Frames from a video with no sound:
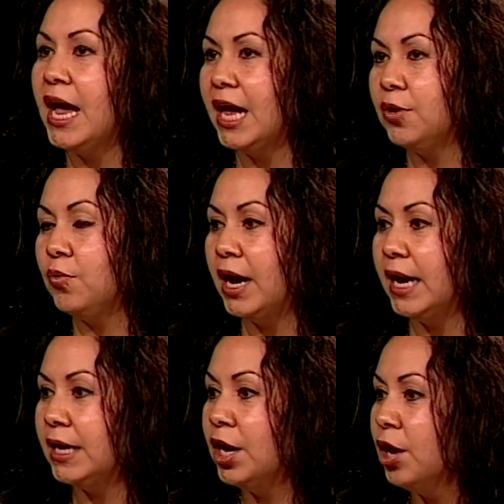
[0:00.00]
How do
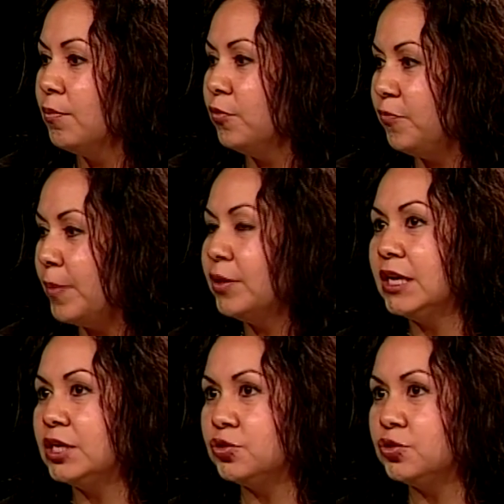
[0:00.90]
I move people in a